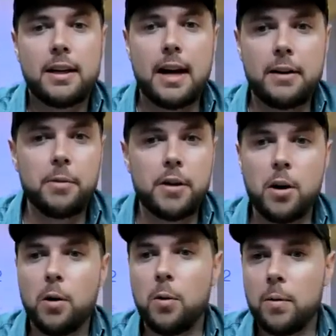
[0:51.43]
I don't
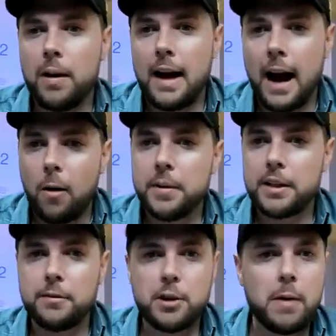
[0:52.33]
know how
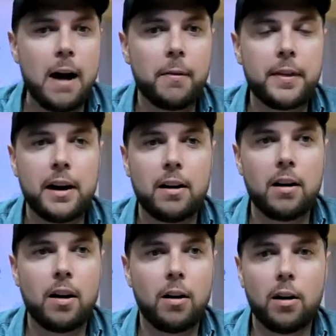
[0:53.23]
many of you out
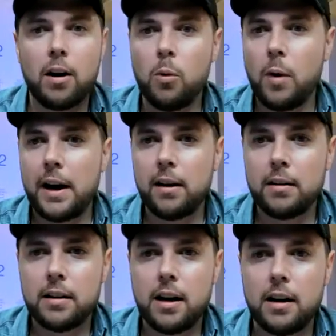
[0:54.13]
there are
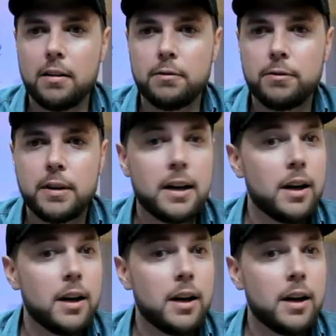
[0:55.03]
aware of